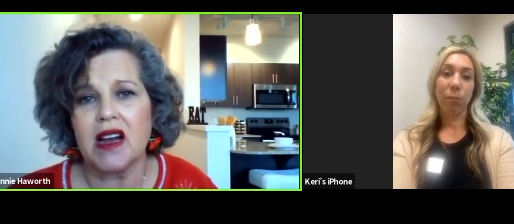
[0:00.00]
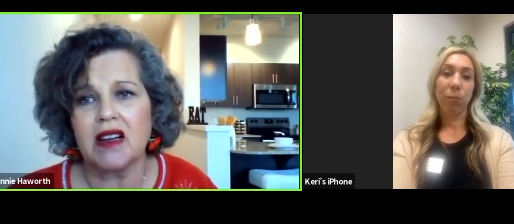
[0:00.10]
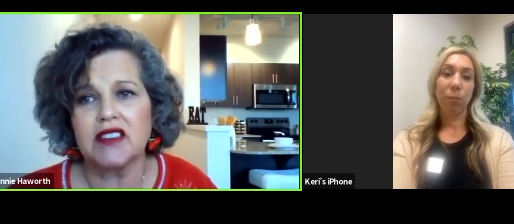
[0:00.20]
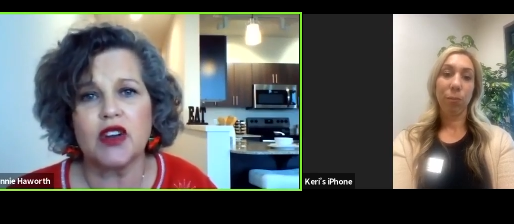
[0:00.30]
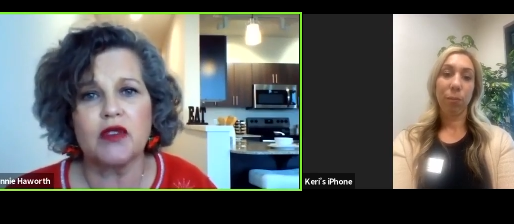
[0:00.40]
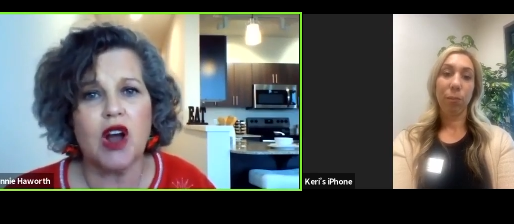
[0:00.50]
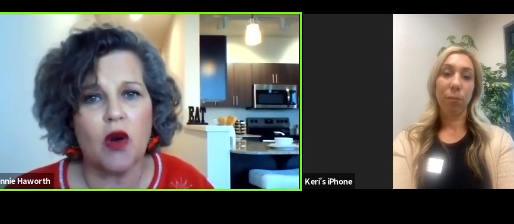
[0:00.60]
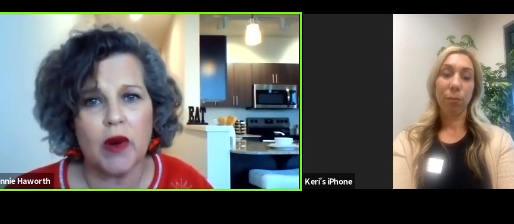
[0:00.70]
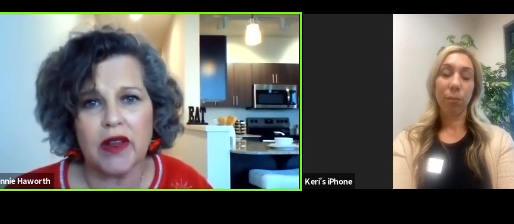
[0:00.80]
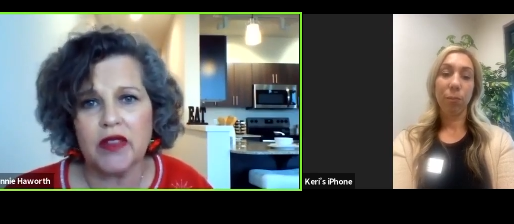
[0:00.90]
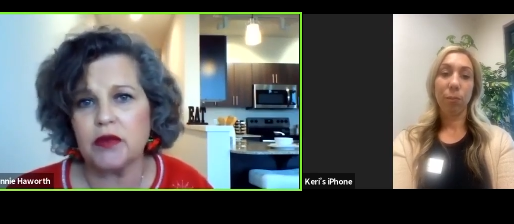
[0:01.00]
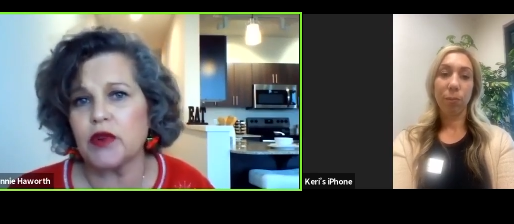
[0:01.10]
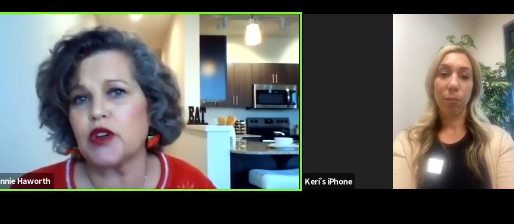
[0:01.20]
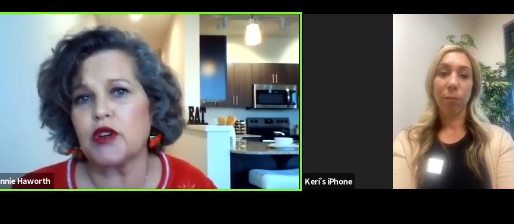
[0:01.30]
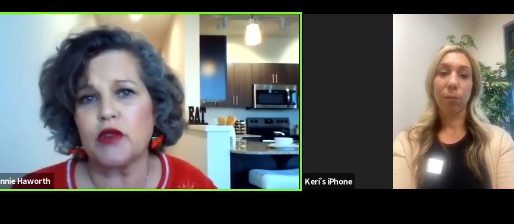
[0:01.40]
Speaker 1: Uh, you know, going
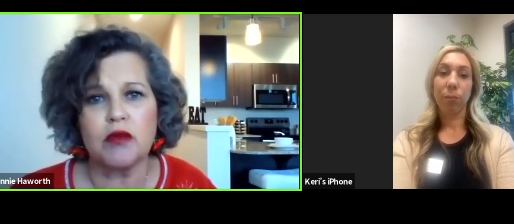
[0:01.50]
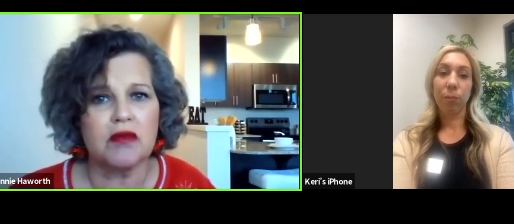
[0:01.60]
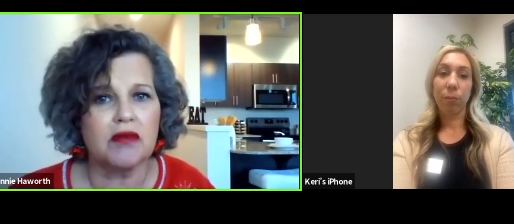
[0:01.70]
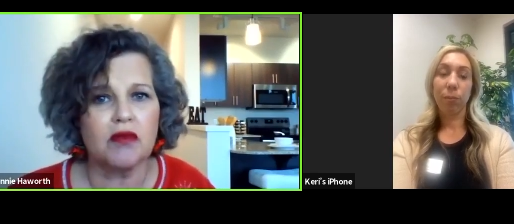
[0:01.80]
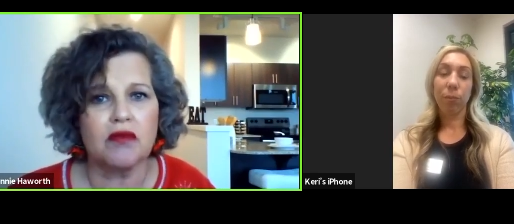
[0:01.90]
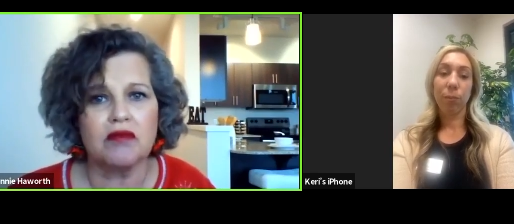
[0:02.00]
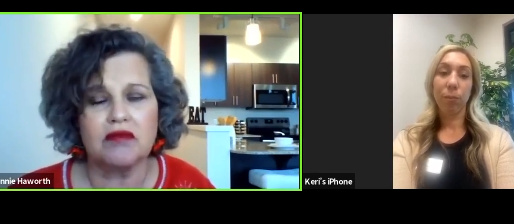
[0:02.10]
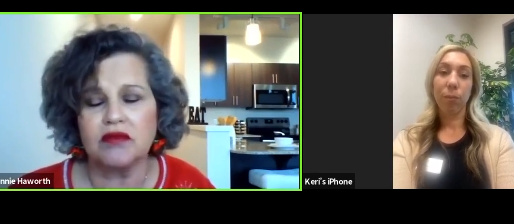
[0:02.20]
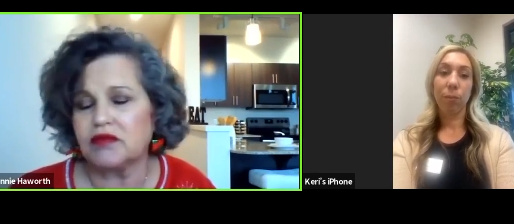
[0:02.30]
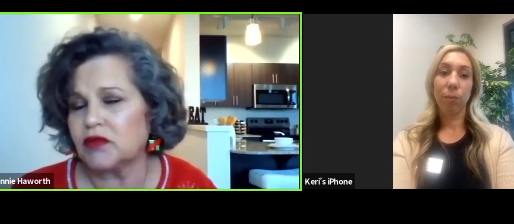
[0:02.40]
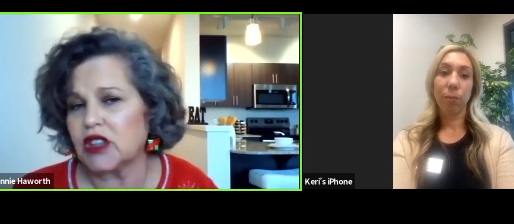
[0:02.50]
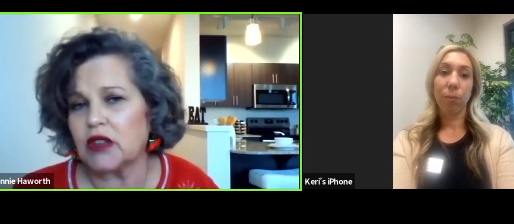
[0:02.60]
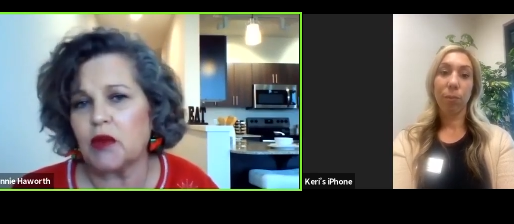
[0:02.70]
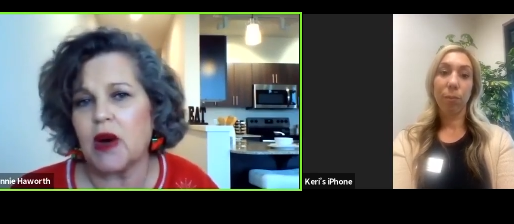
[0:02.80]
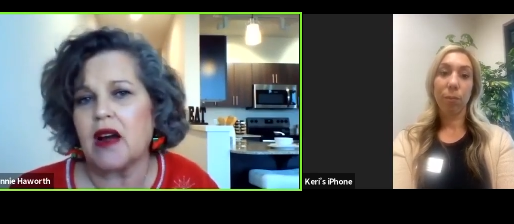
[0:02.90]
through
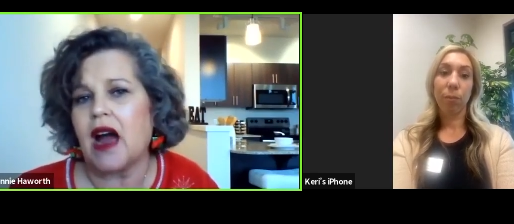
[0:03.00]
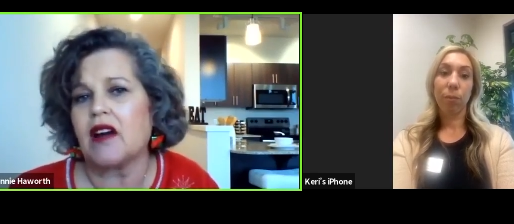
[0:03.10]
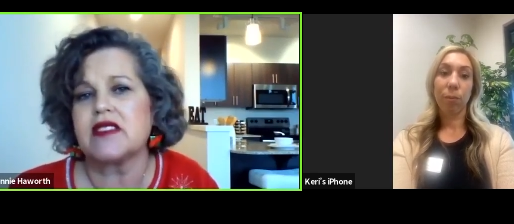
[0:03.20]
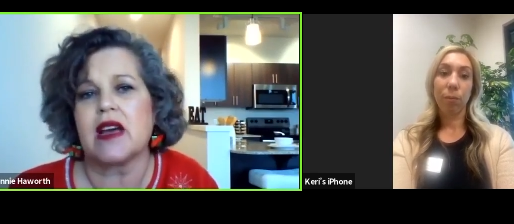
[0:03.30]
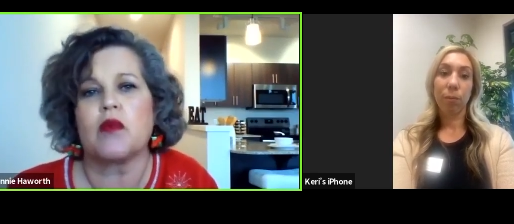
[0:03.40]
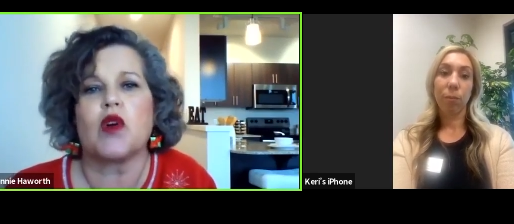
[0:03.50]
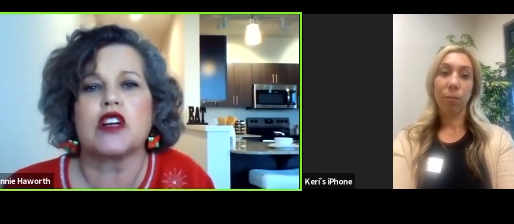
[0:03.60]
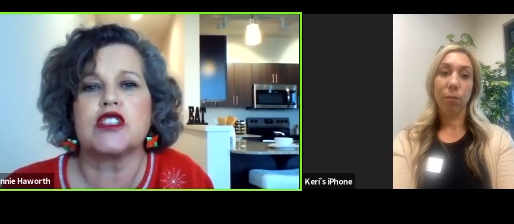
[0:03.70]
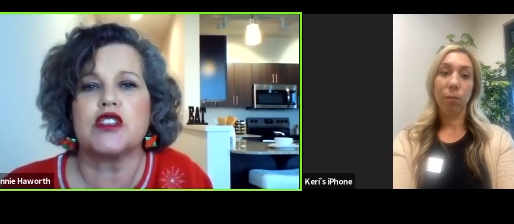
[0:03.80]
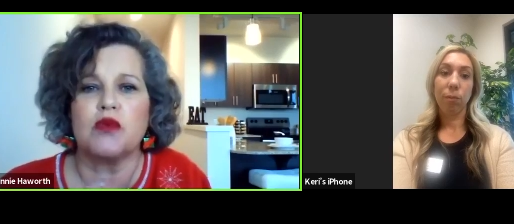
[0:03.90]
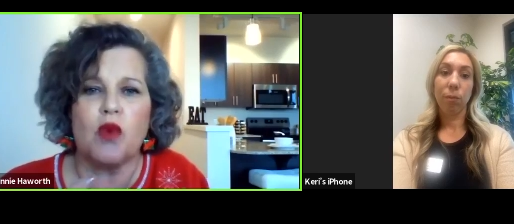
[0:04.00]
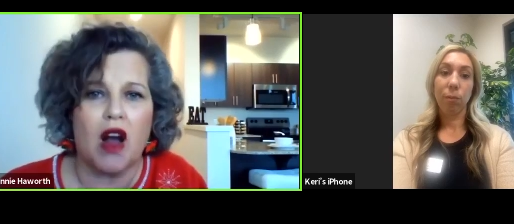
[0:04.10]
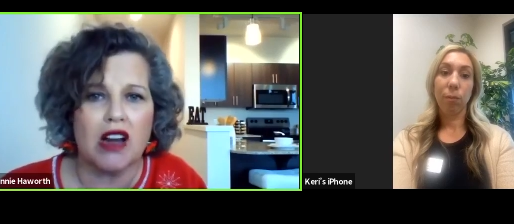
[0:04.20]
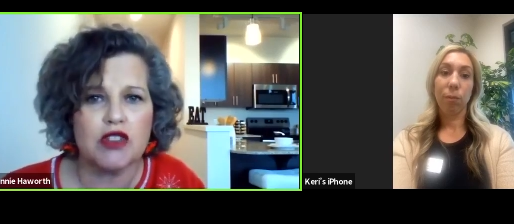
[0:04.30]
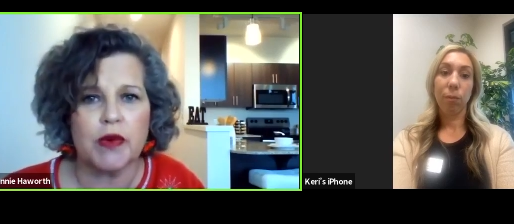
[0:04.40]
what what how does that work? Do you
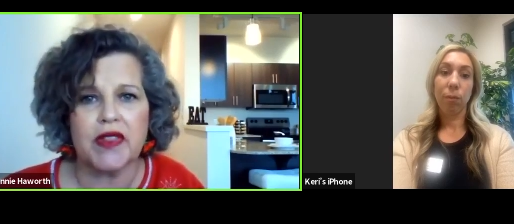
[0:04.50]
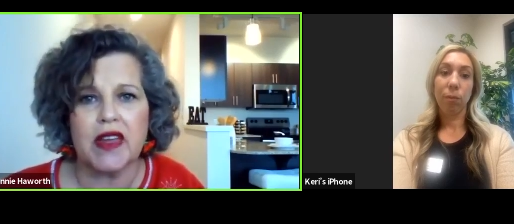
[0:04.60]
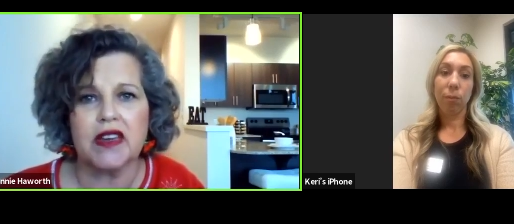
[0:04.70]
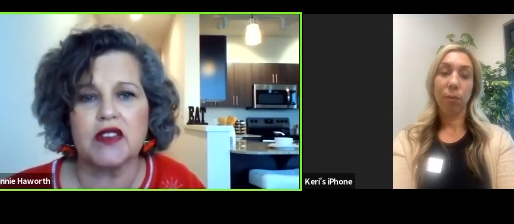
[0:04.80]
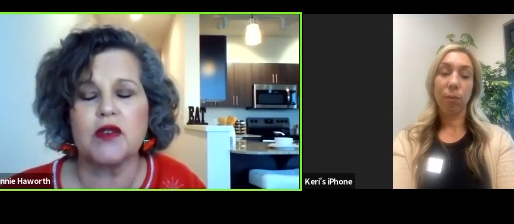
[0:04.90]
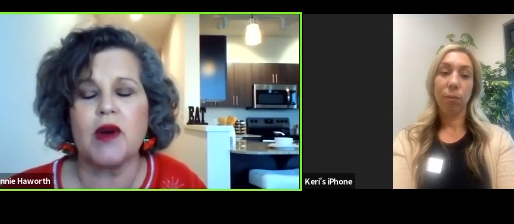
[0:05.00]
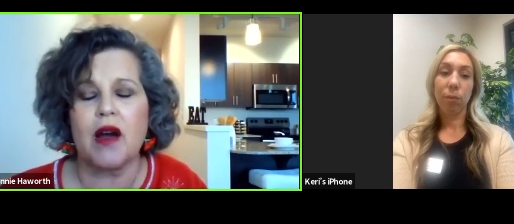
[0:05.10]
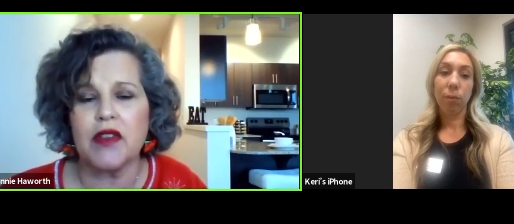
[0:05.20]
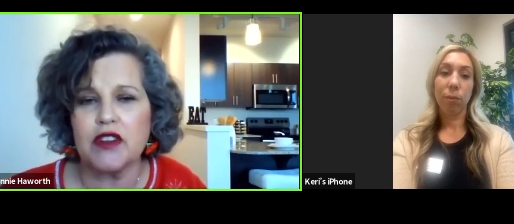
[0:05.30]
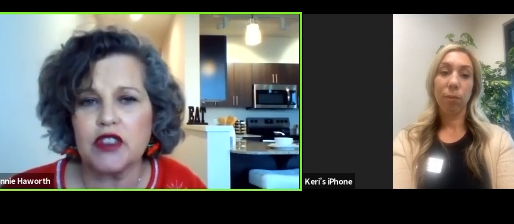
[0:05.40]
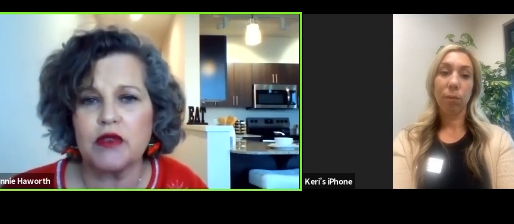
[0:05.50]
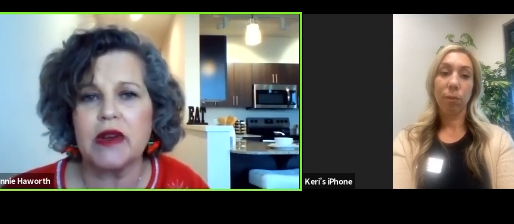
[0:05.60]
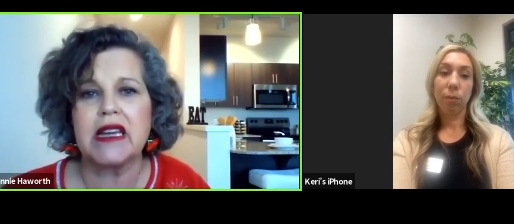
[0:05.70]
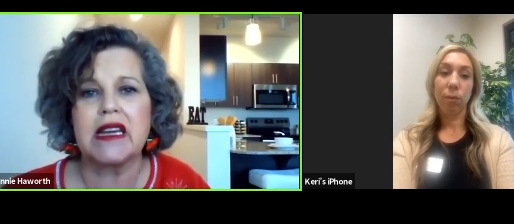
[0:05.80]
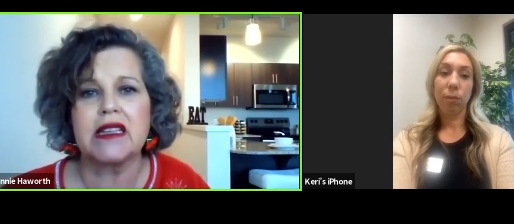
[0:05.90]
watch what they do, how they're
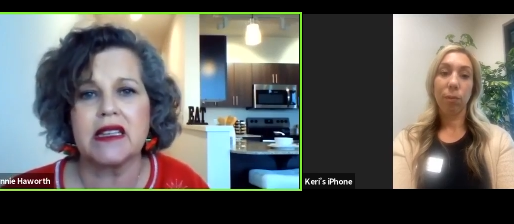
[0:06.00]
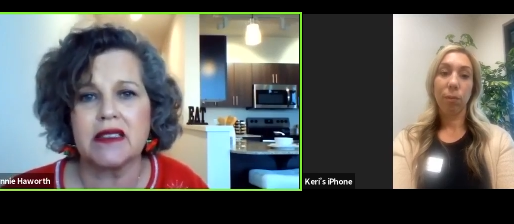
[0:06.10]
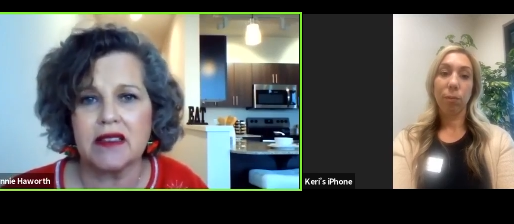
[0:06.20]
doing it,